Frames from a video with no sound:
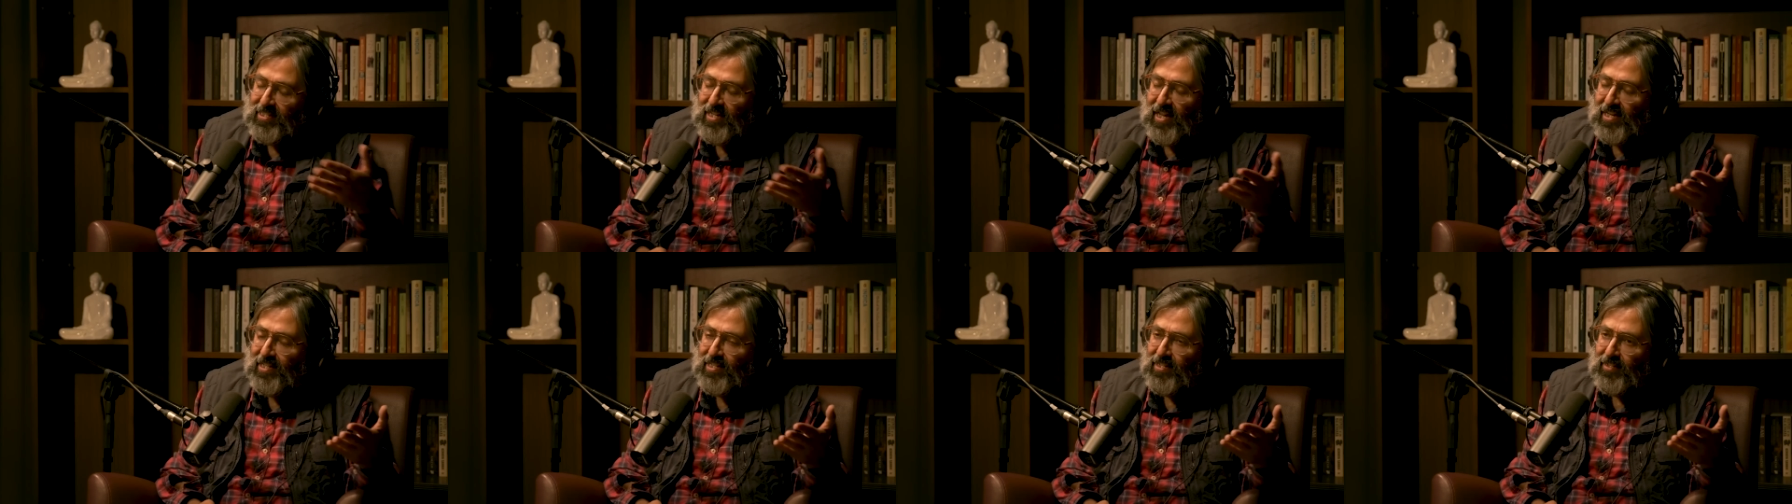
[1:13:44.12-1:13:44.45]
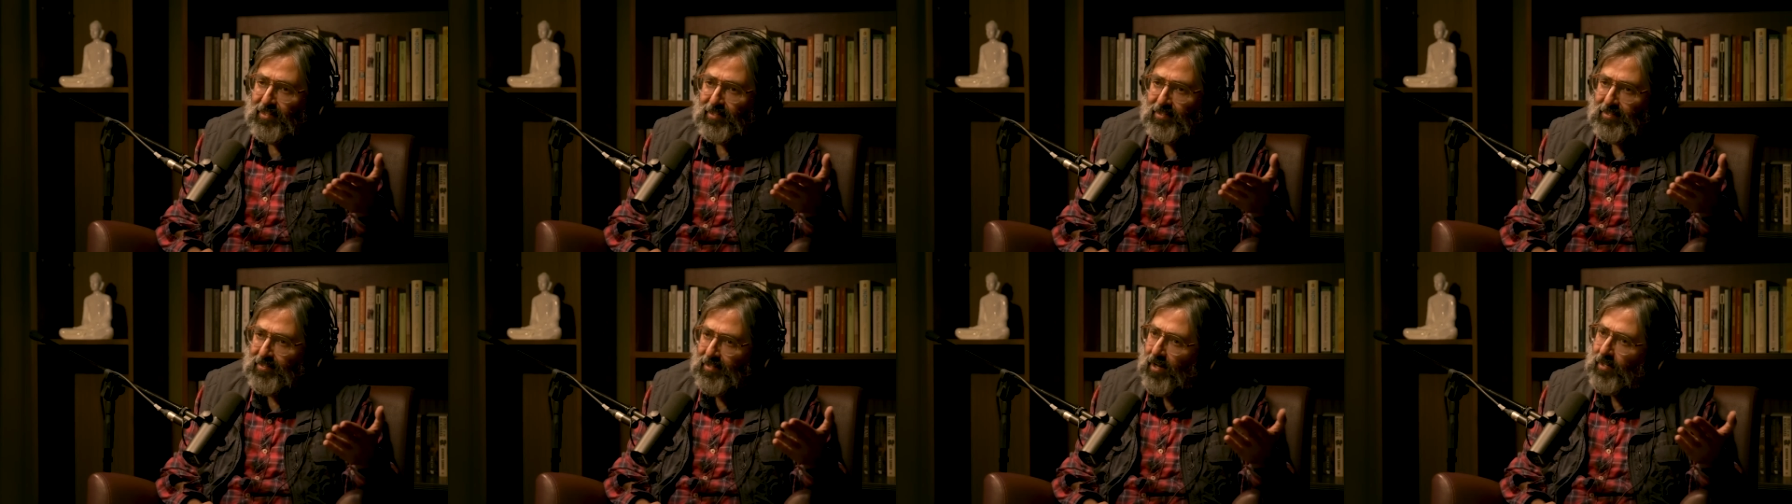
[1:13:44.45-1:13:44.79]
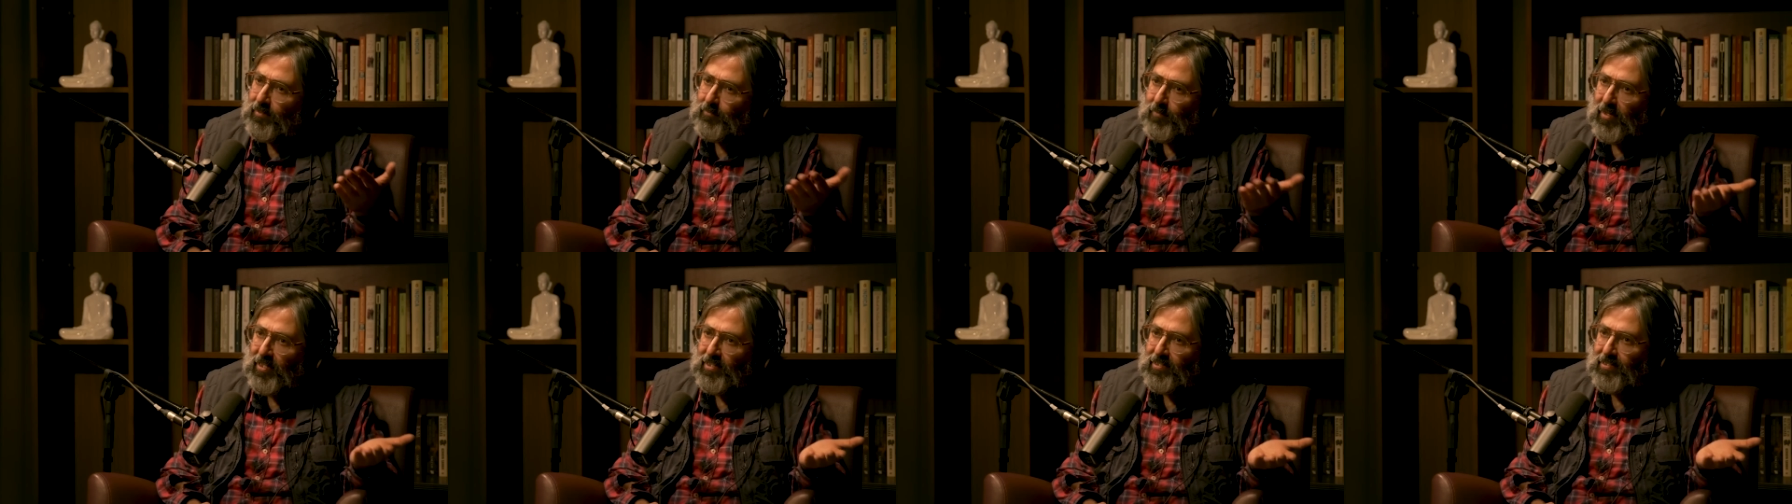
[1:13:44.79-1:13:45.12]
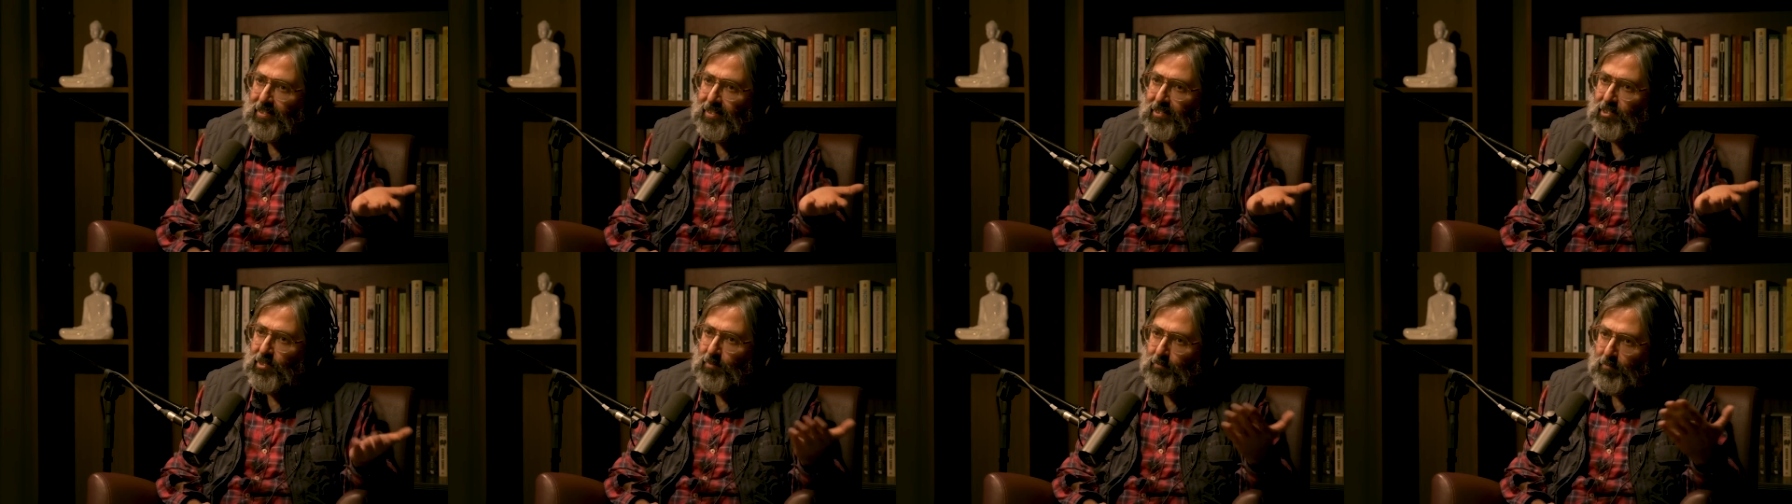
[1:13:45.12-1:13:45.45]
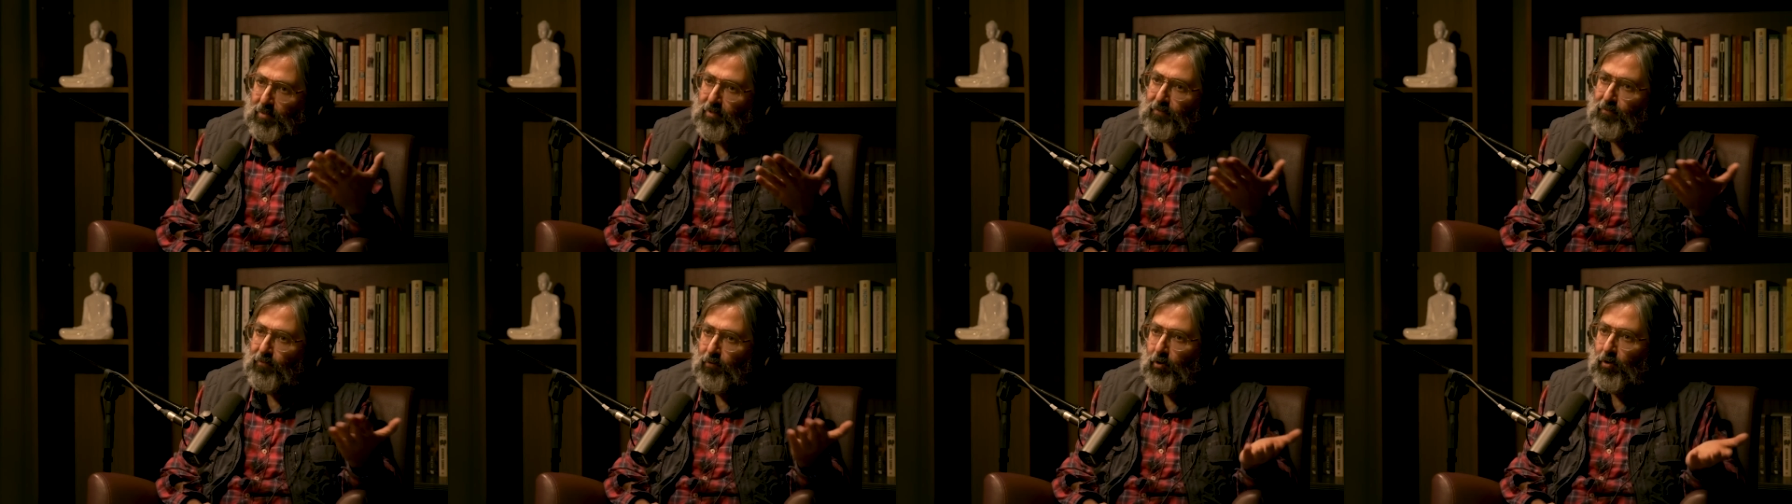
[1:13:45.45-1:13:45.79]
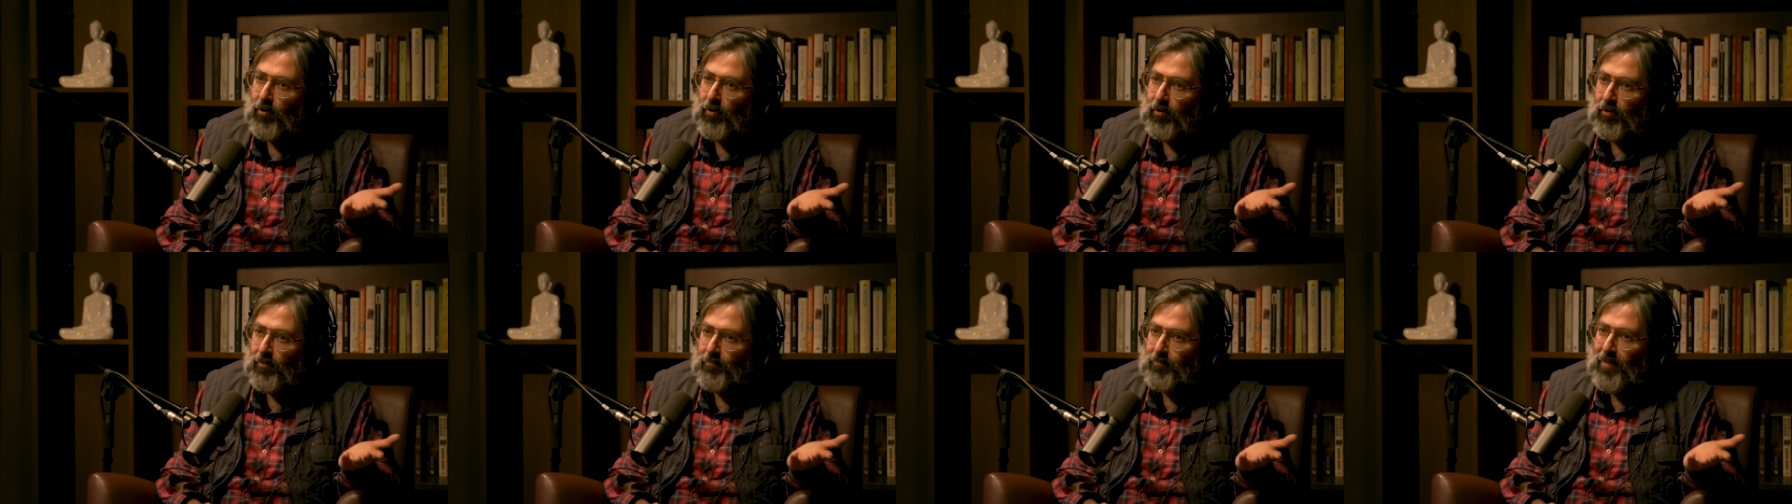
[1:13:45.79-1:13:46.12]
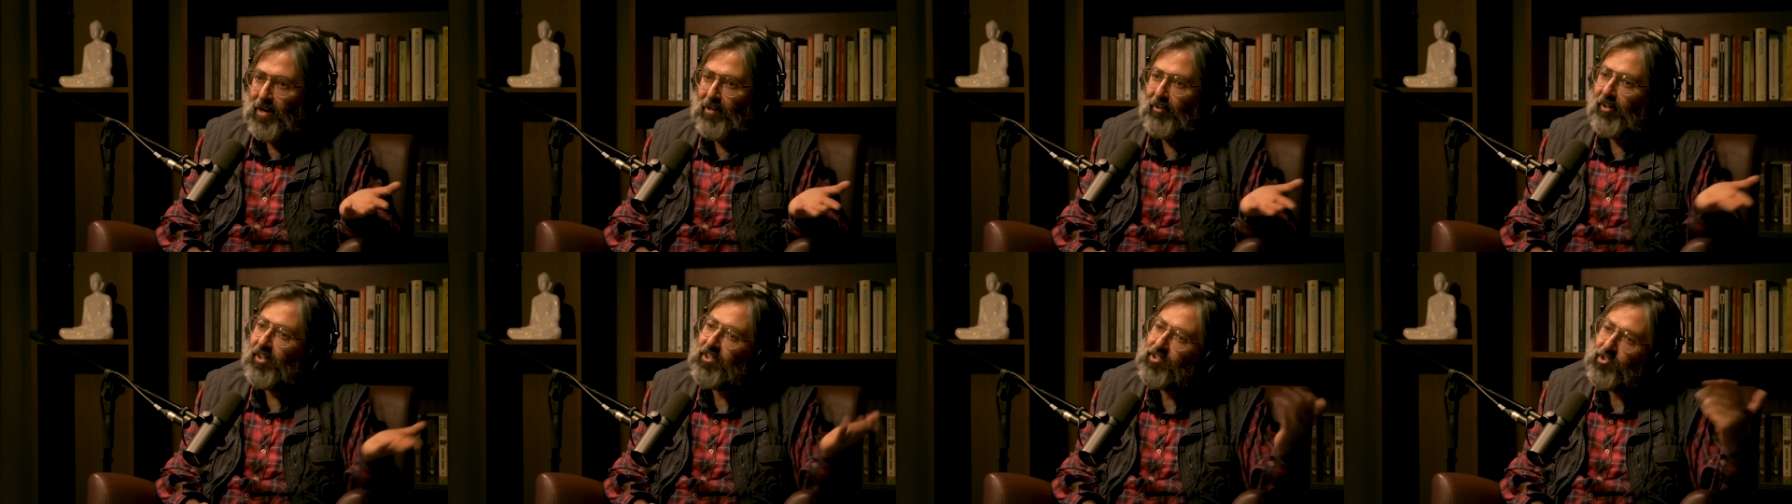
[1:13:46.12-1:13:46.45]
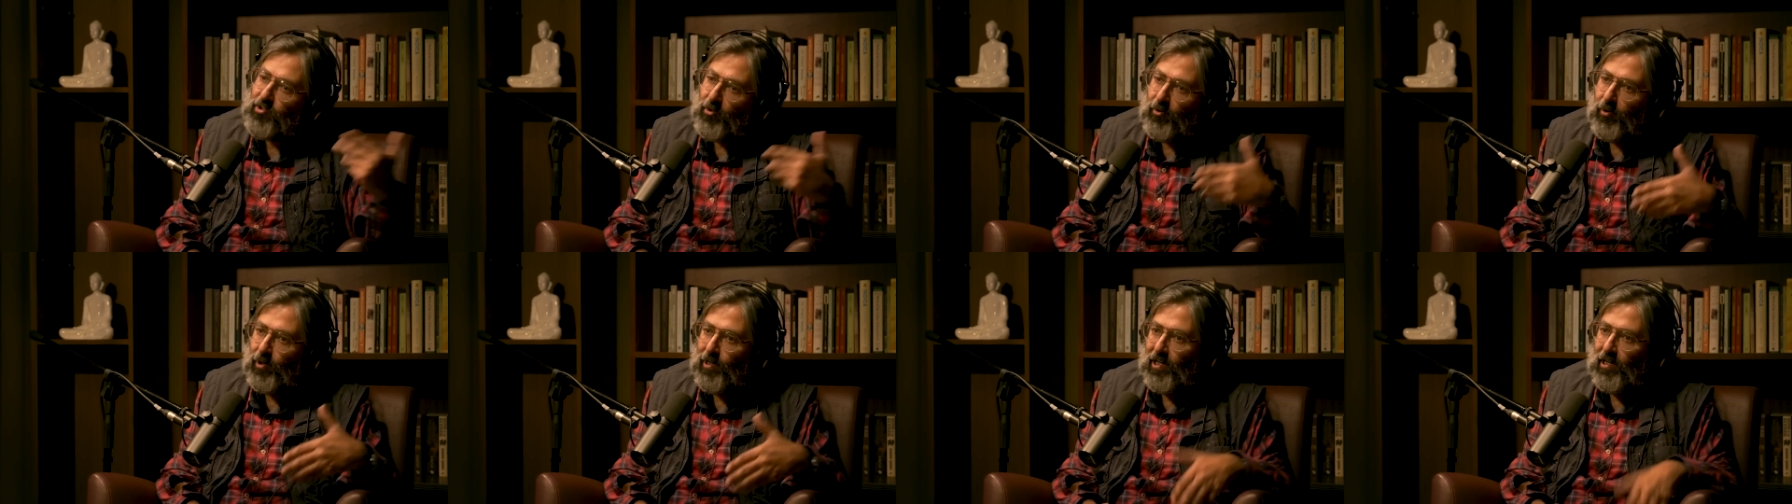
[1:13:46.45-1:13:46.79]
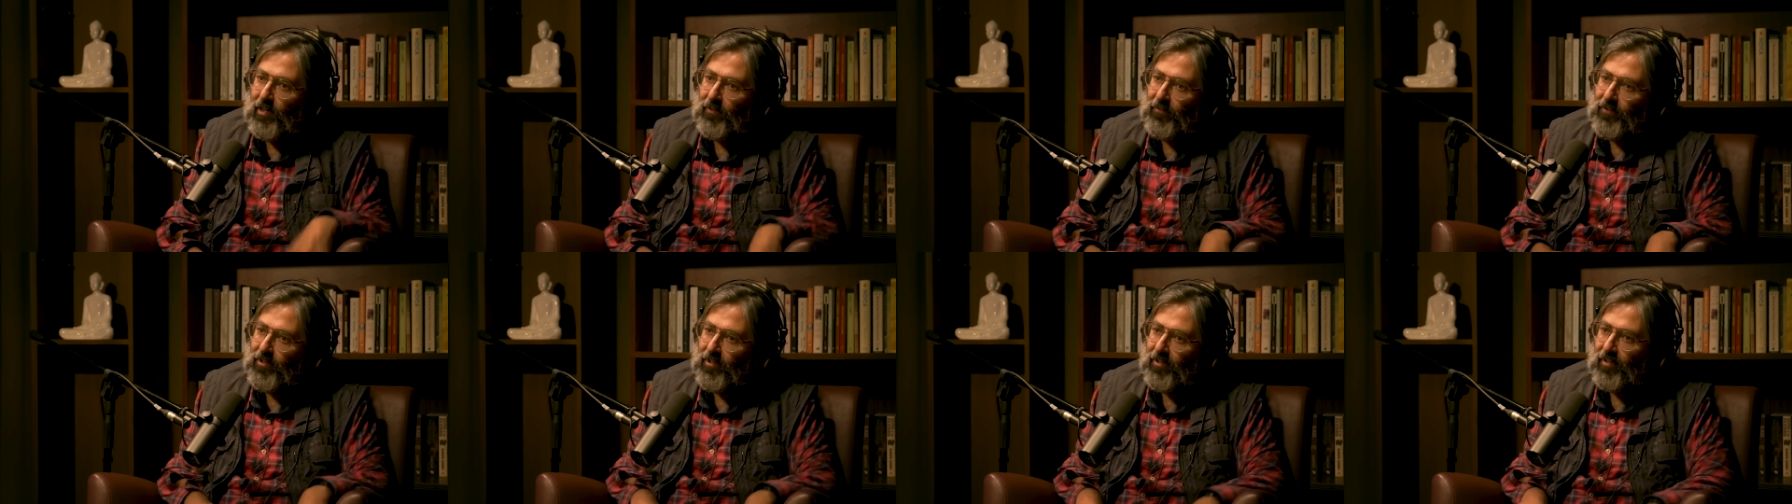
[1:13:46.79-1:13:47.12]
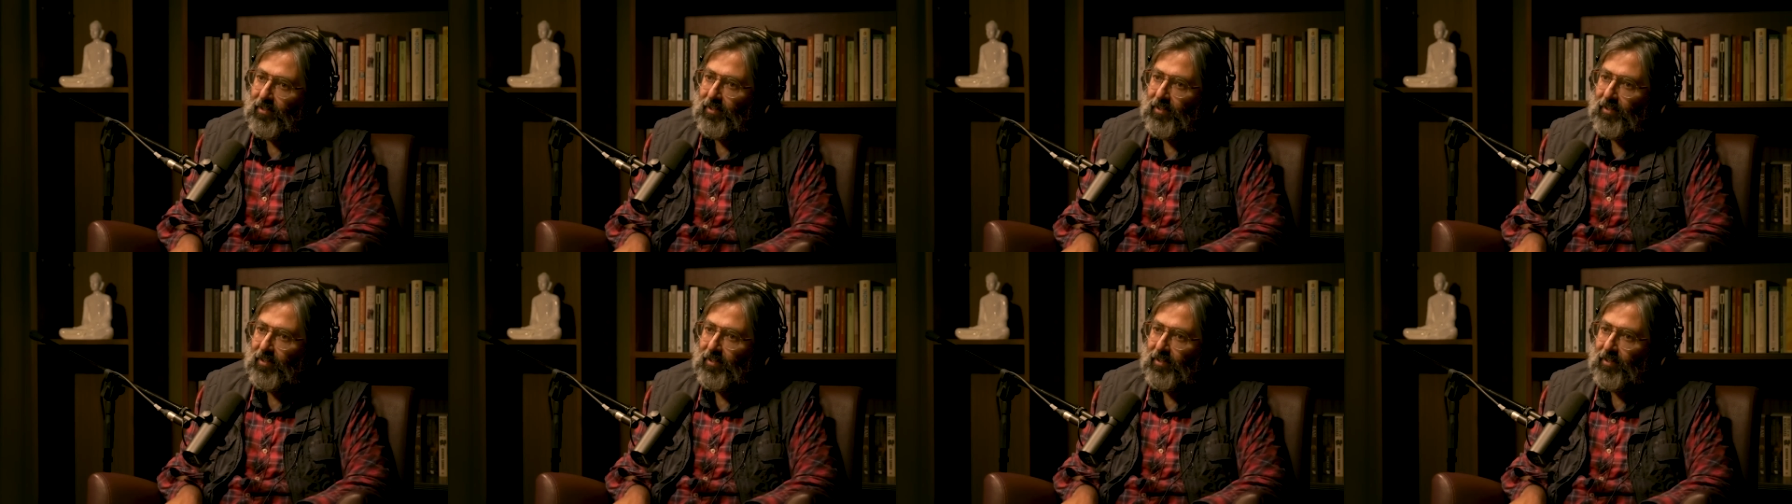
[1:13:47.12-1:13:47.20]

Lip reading: Danielle start meditation before marriage or after?